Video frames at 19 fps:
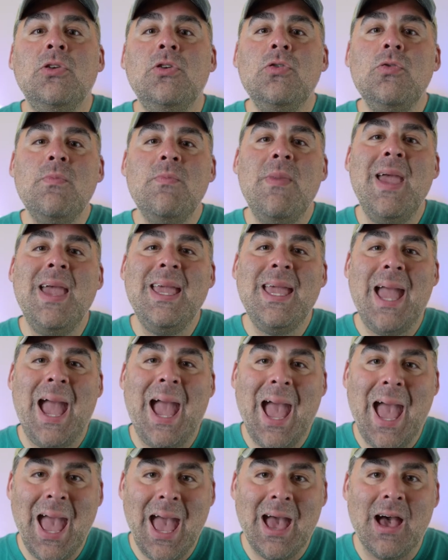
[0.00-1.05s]
may
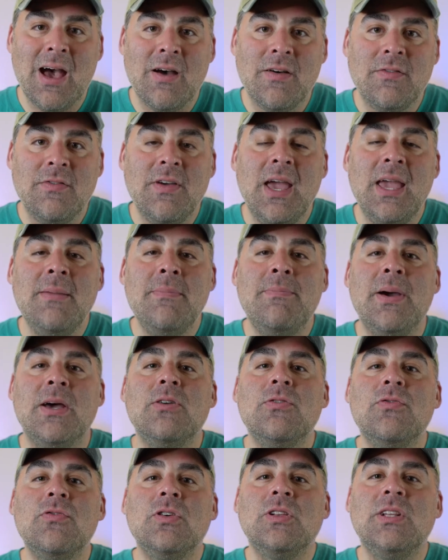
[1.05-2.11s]
have a better
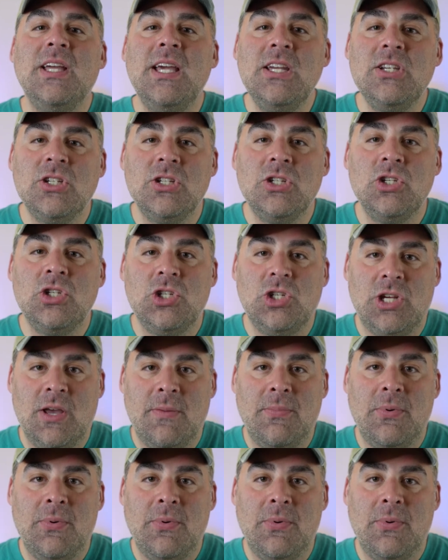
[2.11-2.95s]
relationship